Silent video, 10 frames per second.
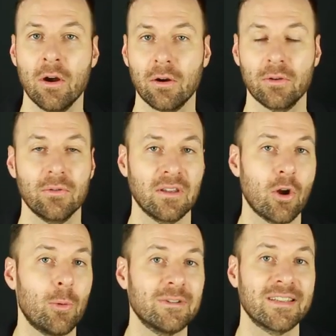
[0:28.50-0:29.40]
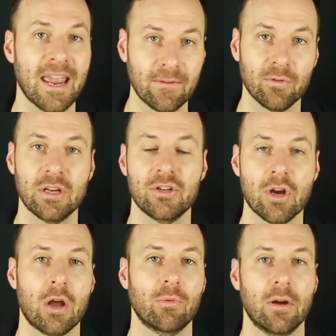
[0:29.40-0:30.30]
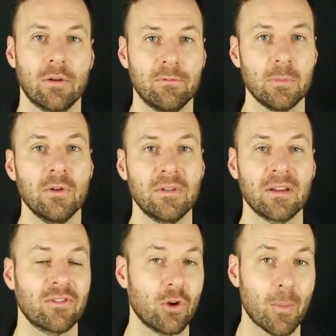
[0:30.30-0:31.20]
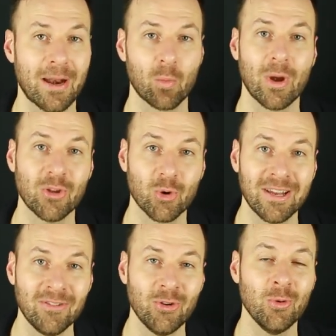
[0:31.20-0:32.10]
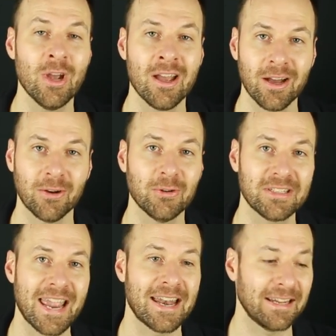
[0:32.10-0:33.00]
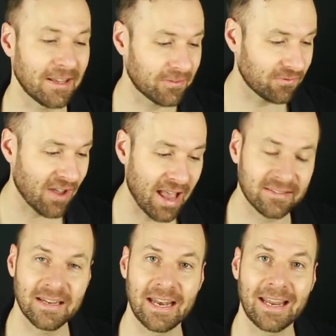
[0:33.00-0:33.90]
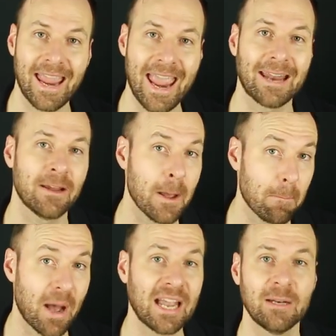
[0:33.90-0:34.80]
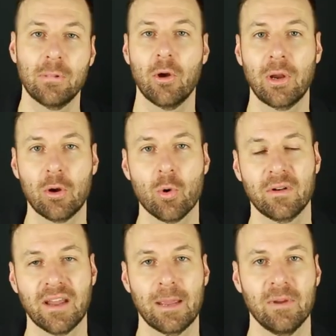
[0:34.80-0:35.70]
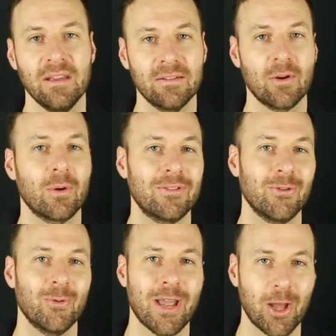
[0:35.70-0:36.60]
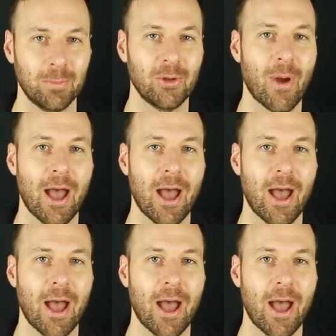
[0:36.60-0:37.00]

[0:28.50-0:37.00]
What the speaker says: are used in almost every genre of music. So no matter what you're into, understanding this fascinating and mind-blowing chord type is going to help you